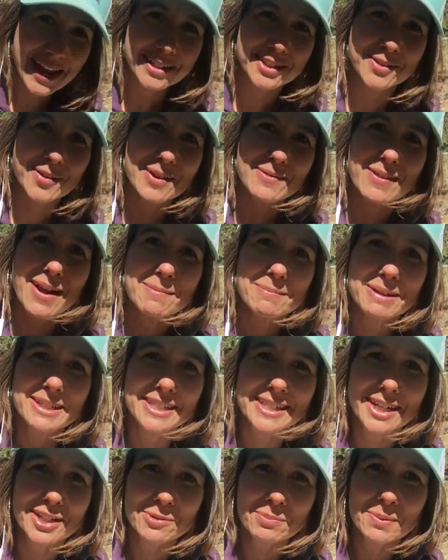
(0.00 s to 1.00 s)
I've got my
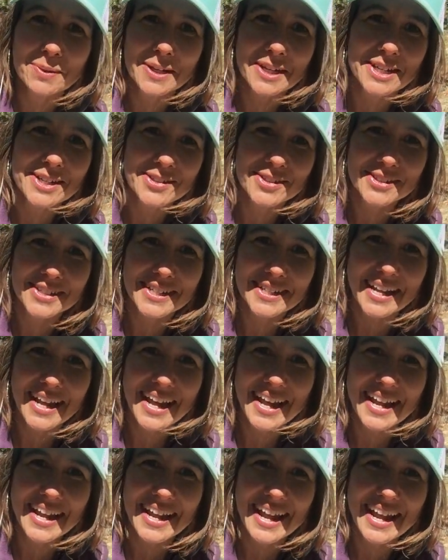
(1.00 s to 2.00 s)
sketchbook here
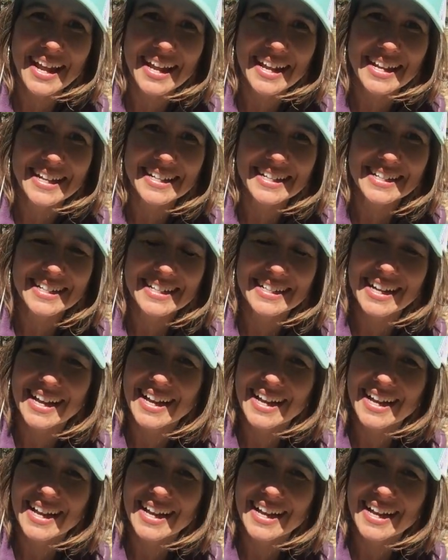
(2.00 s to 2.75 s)
today, and